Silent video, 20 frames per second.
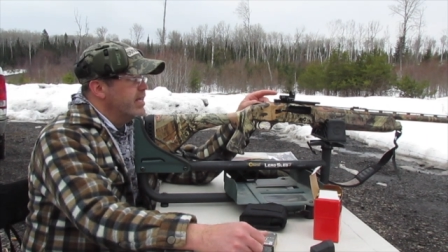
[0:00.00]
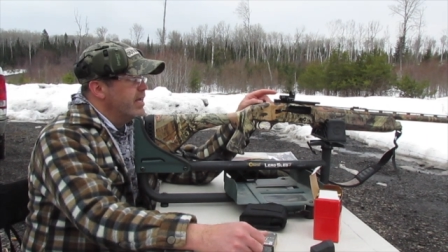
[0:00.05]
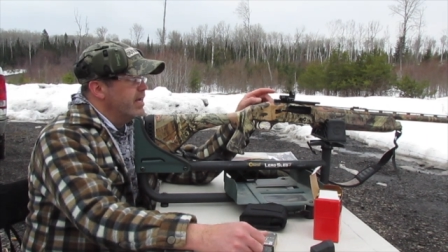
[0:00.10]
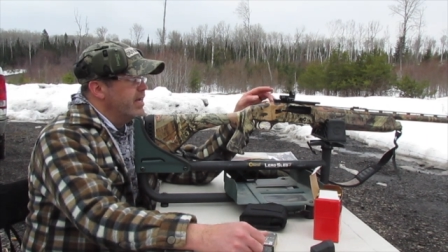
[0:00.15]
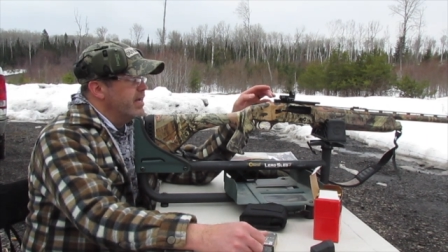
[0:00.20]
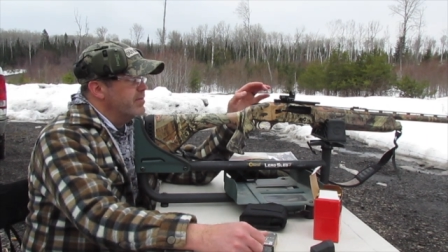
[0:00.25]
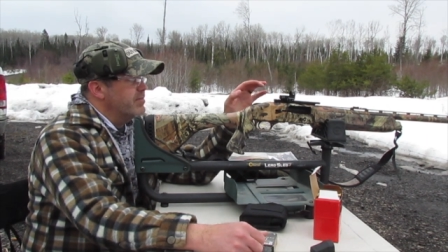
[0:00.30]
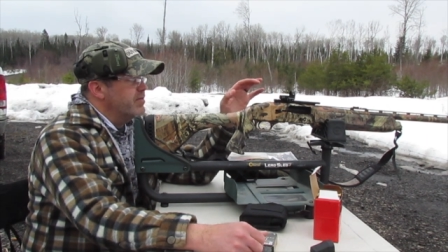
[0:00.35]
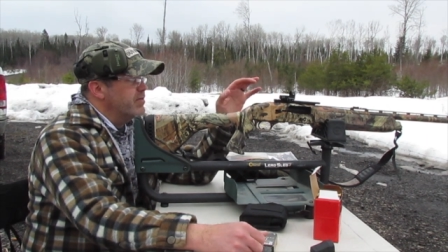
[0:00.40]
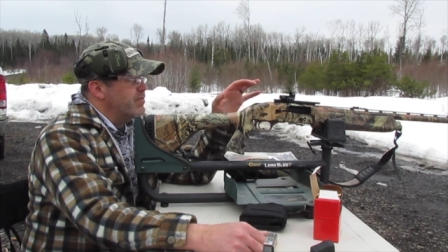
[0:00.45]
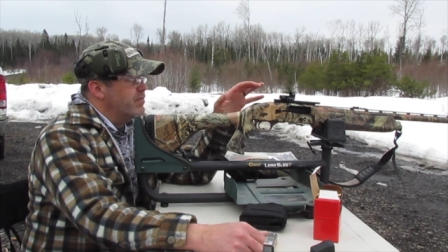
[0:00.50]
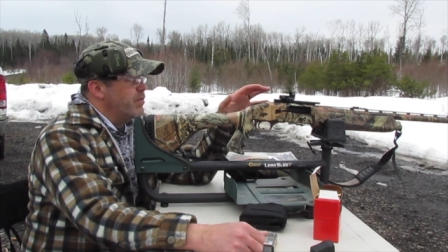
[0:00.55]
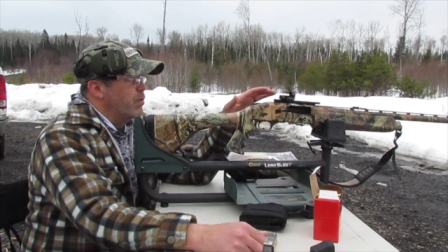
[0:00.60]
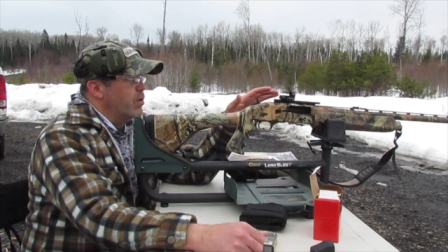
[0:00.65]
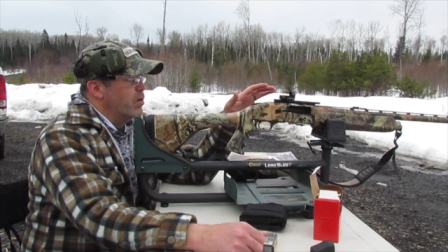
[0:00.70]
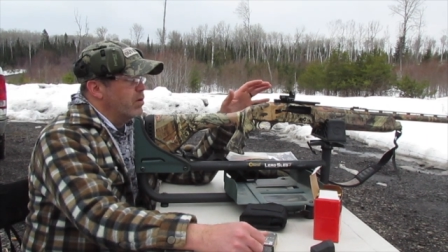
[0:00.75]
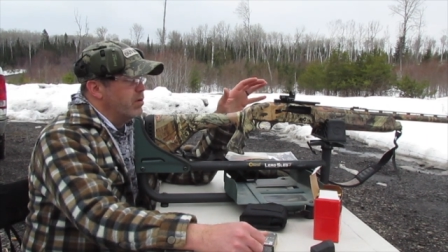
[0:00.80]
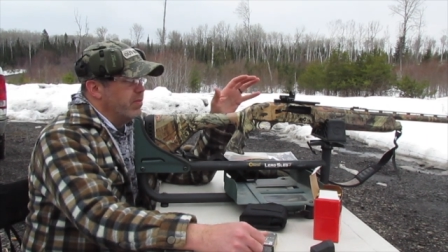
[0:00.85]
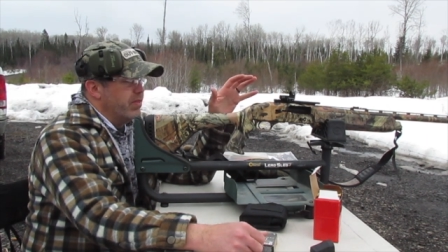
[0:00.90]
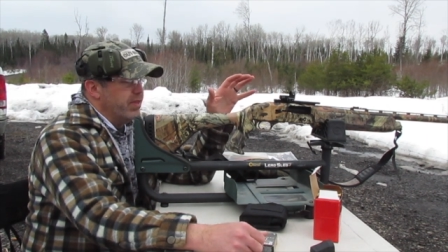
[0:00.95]
um,
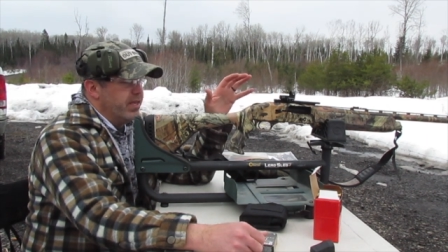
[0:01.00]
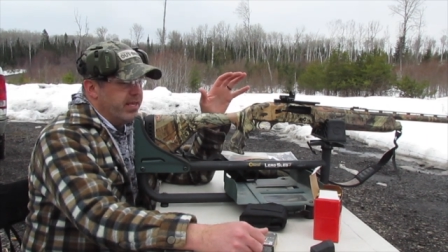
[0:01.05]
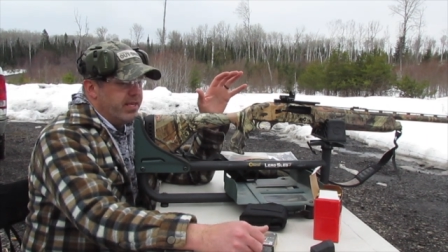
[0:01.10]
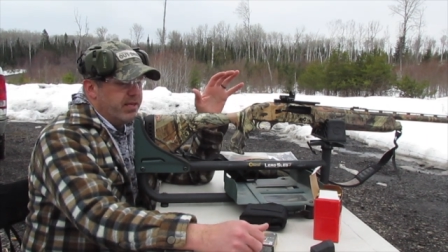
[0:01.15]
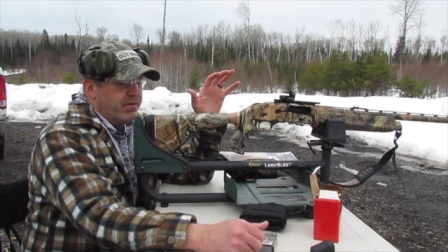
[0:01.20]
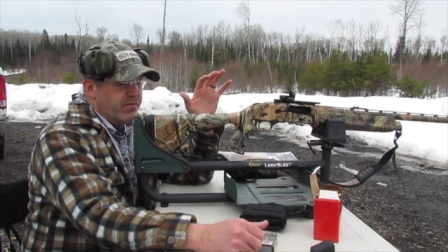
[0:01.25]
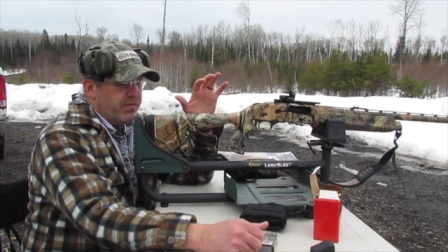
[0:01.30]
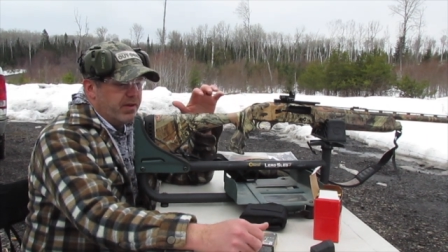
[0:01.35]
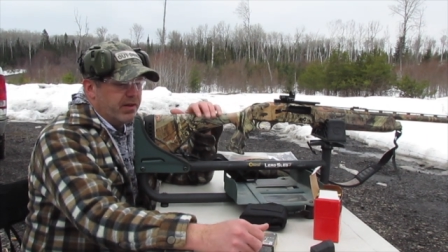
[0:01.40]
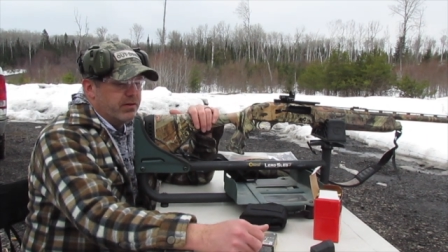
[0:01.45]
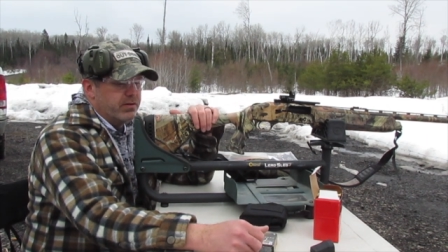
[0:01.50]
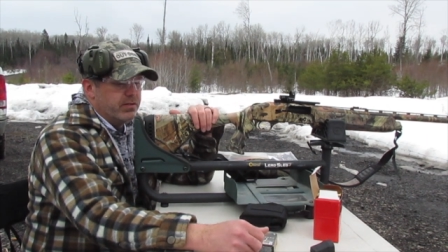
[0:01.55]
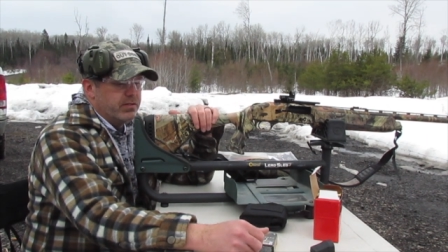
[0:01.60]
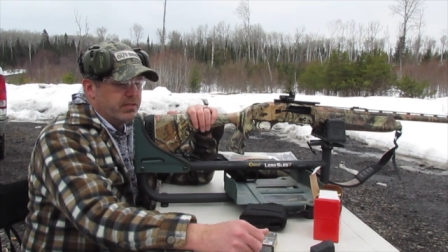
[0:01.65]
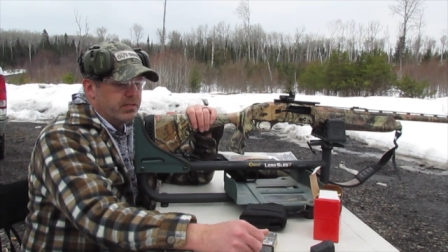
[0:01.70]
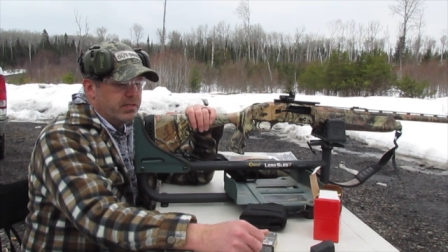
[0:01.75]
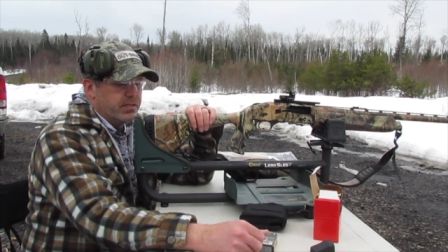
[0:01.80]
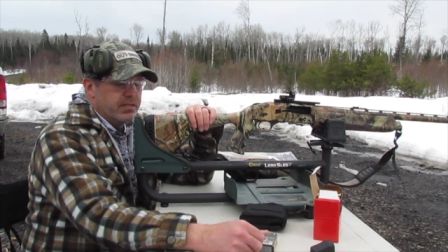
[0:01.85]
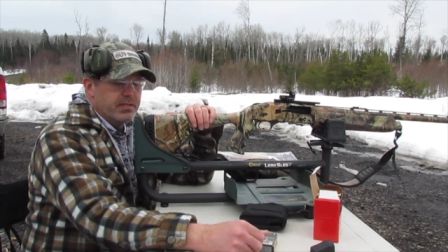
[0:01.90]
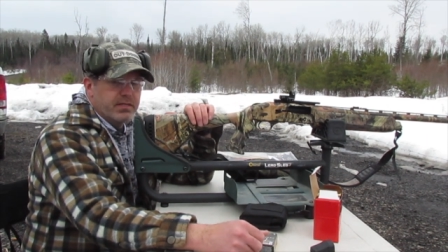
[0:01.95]
for the
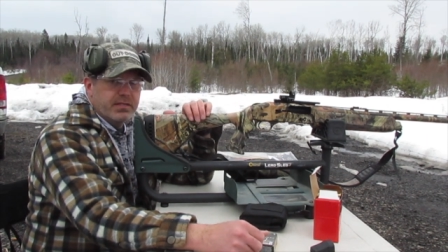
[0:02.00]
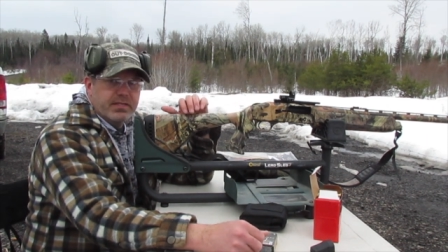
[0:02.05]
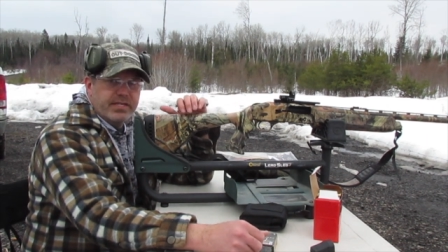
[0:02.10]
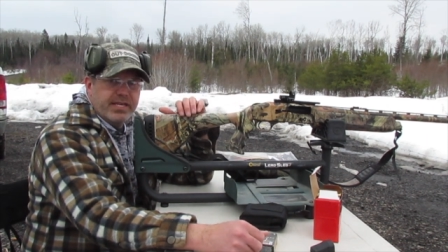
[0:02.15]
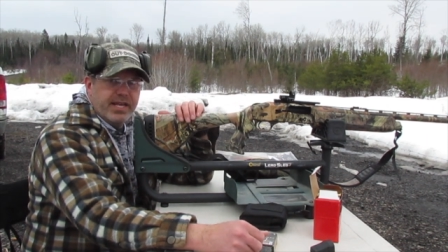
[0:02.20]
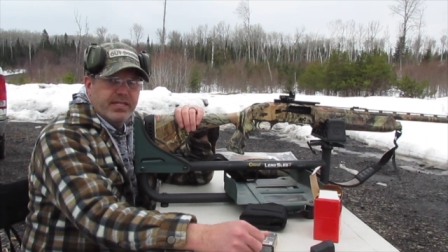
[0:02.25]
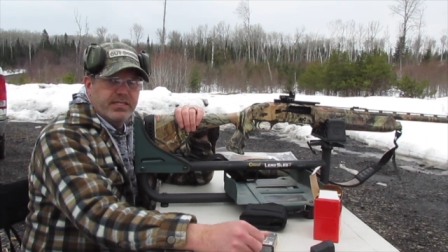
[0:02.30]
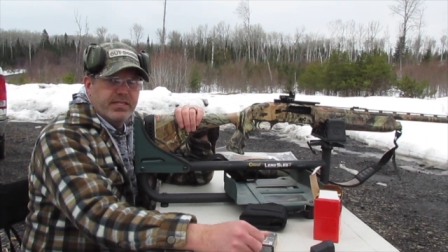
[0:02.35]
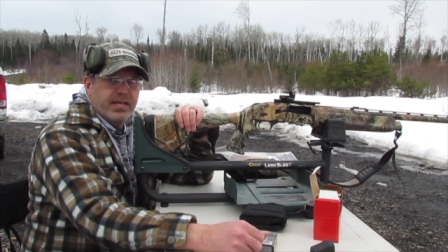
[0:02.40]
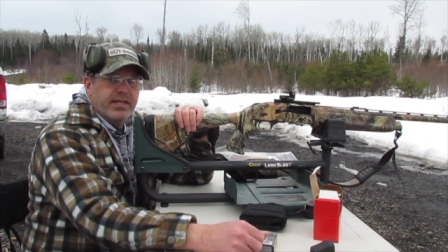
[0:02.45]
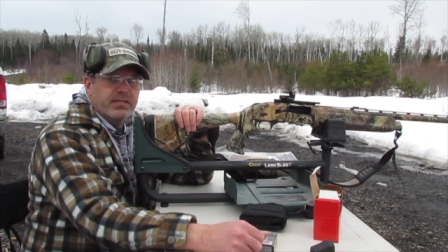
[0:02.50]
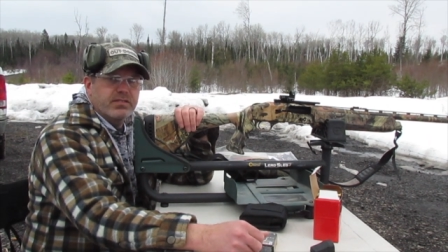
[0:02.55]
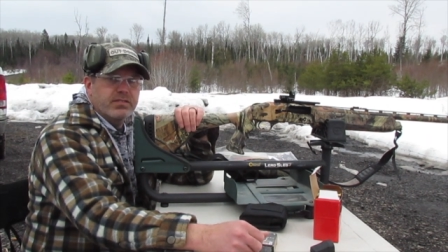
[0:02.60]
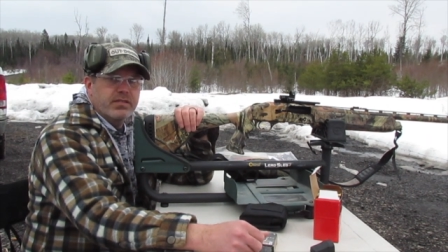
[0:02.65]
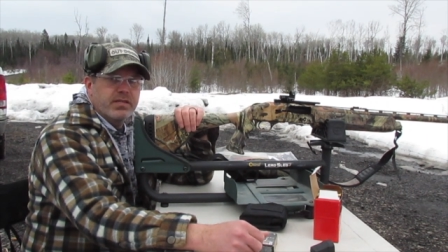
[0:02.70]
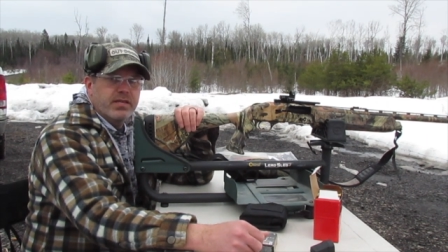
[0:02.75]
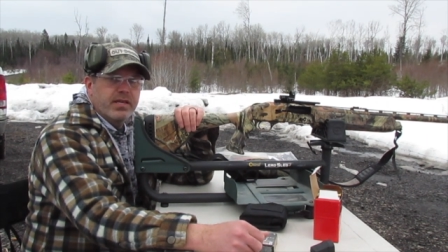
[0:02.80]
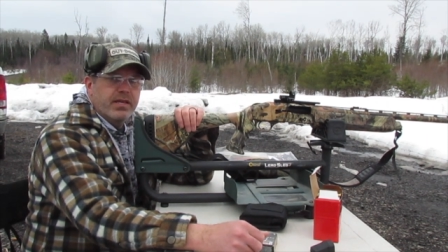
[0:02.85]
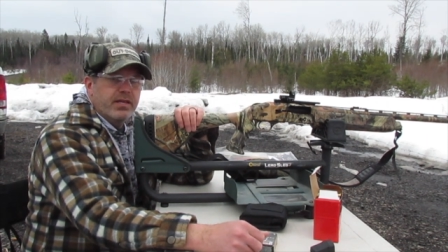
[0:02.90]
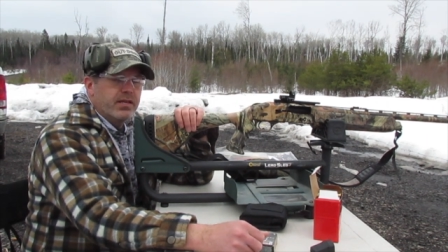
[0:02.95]
Federal
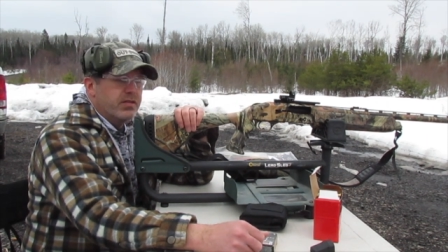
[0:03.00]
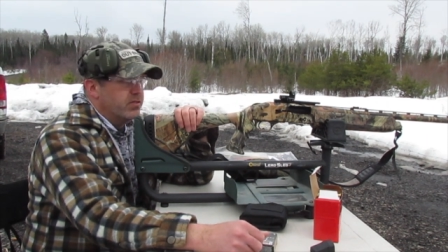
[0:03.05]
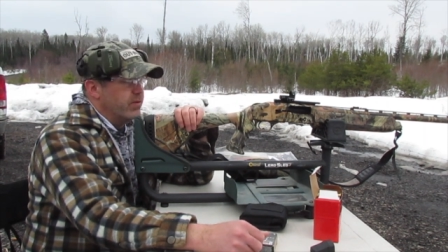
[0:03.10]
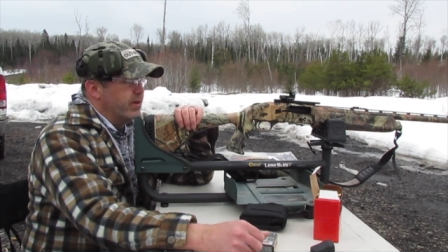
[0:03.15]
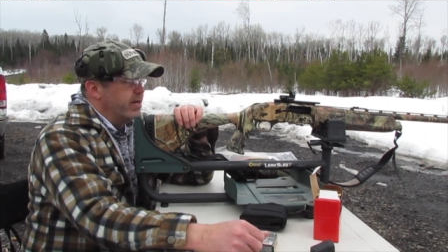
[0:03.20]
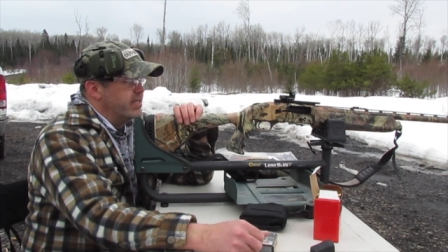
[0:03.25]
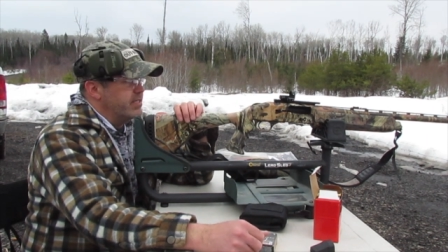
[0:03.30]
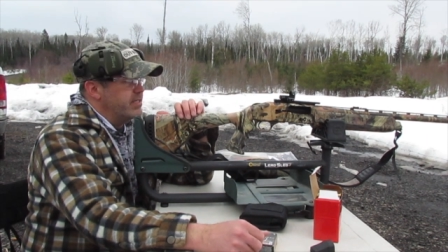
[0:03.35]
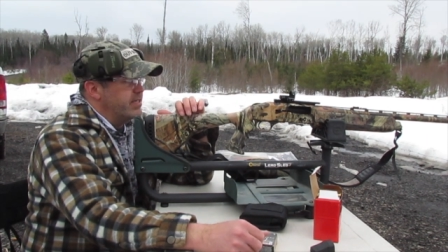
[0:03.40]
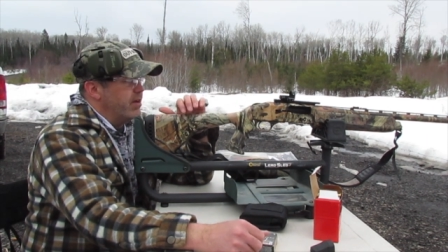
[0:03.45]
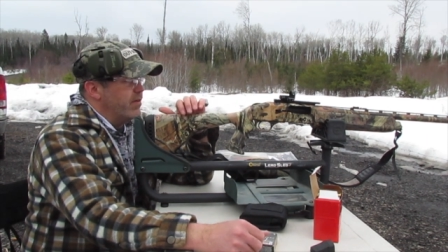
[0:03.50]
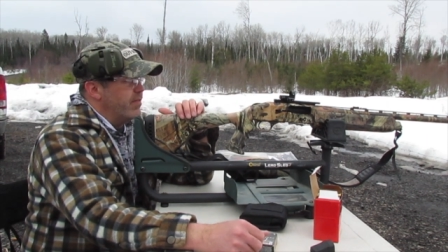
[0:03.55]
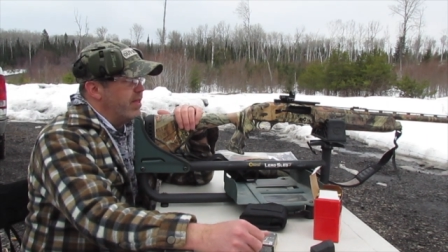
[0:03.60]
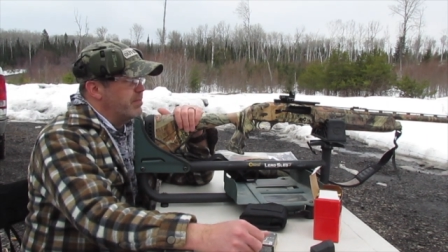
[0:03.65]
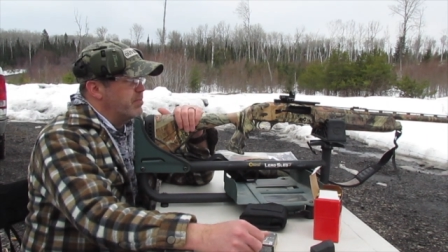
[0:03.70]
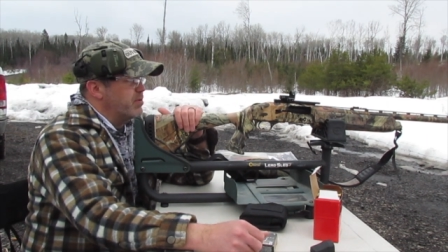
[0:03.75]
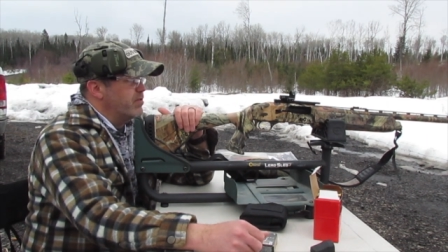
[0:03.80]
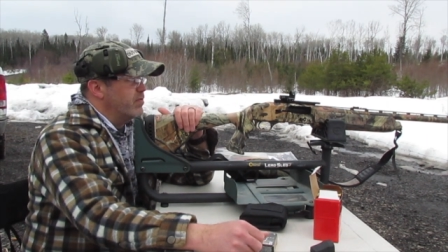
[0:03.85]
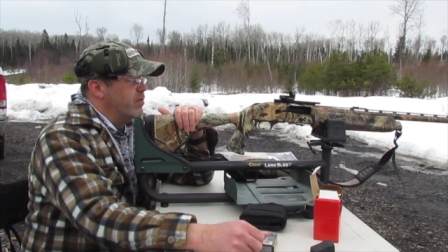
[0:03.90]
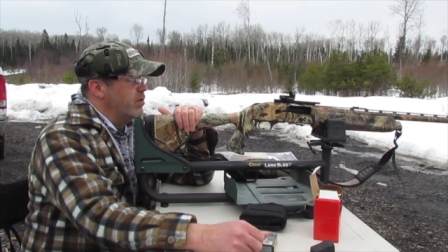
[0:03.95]
TSS. So I'm going to see how
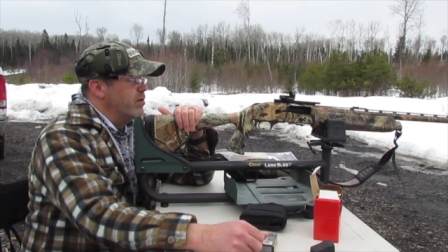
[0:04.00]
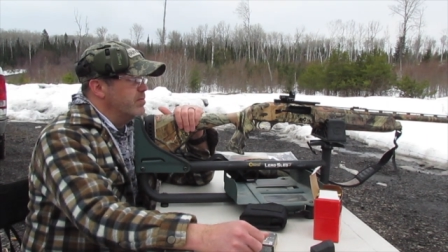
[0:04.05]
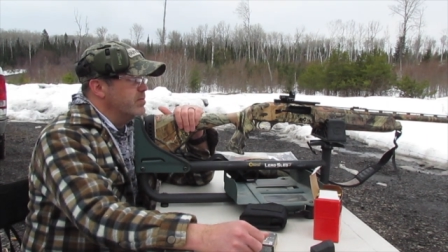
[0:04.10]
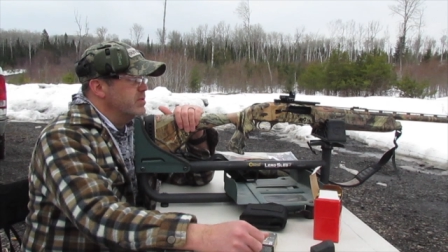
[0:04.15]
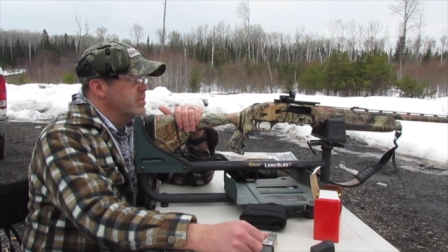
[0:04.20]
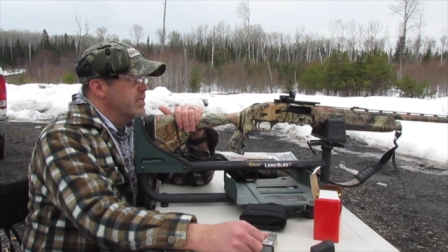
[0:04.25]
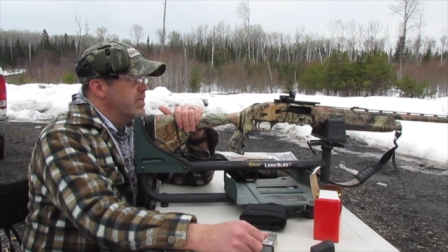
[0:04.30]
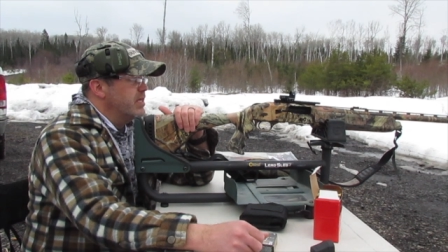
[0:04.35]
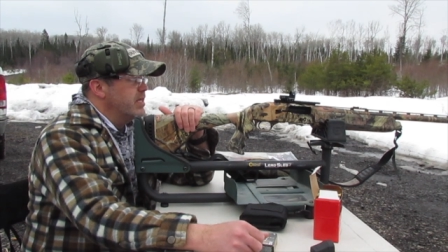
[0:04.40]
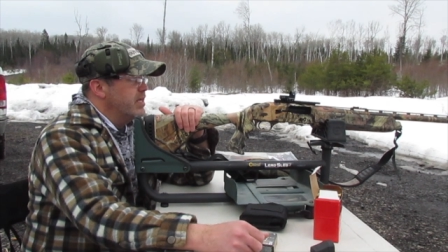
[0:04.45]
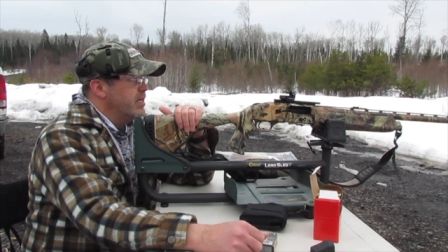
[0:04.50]
that performs.